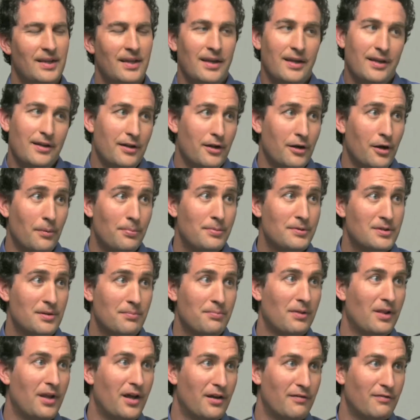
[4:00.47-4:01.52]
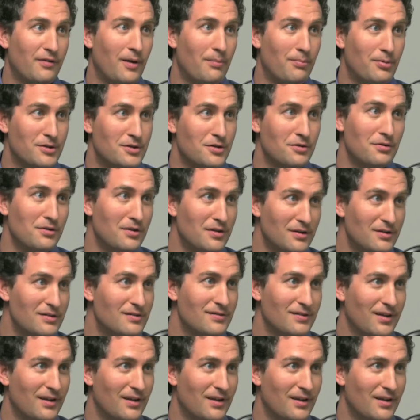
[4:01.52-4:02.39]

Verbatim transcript: it, opens up a lot of opportunities